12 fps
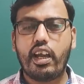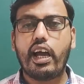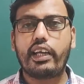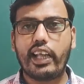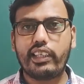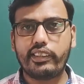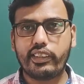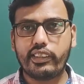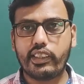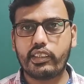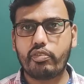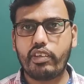
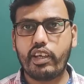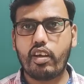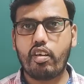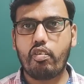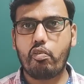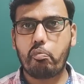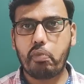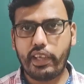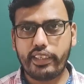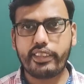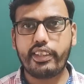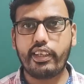Analgesics we have,
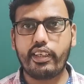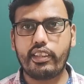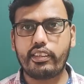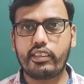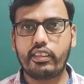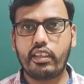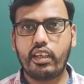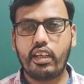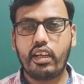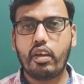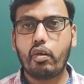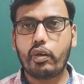painkillers.
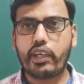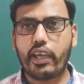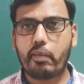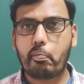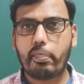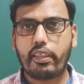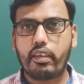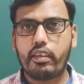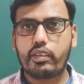Okay.